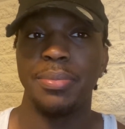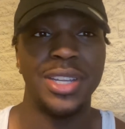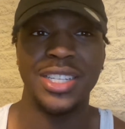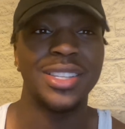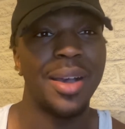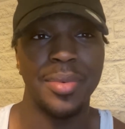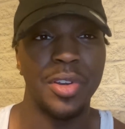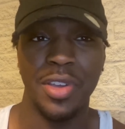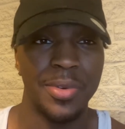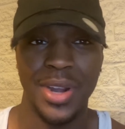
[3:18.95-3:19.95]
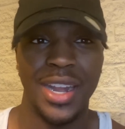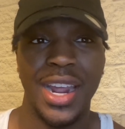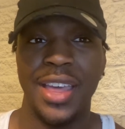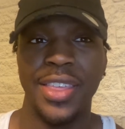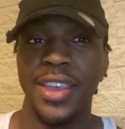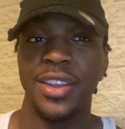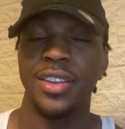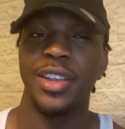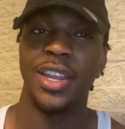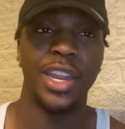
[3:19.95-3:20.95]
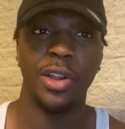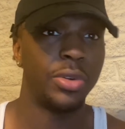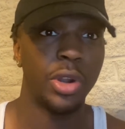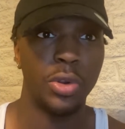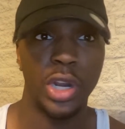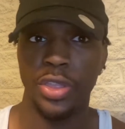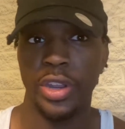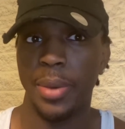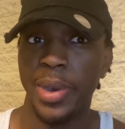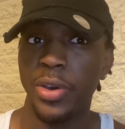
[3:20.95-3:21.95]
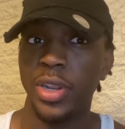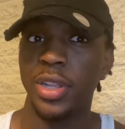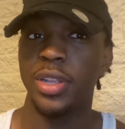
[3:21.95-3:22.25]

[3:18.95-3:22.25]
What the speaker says: just coming over when they're not there and they don't know nothing about it.